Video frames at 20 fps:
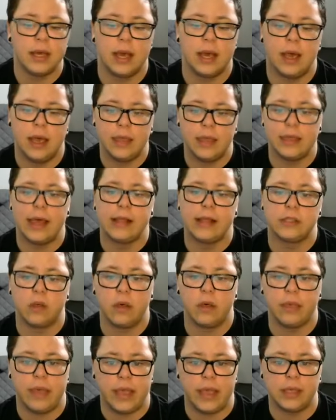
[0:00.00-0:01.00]
And that's
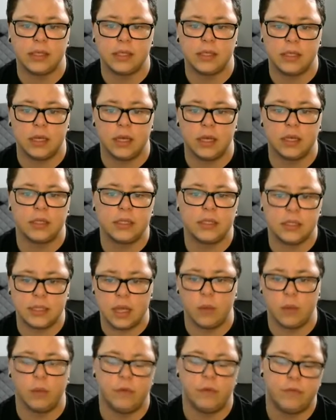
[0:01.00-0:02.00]
all thanks to
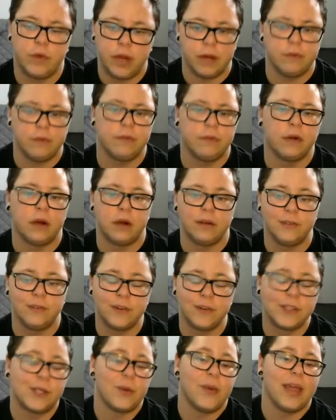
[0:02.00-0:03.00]
Delmon Vreen for
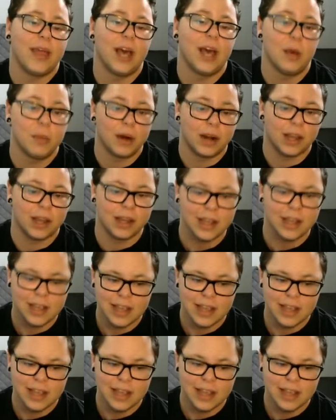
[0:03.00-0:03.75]
suing Alberta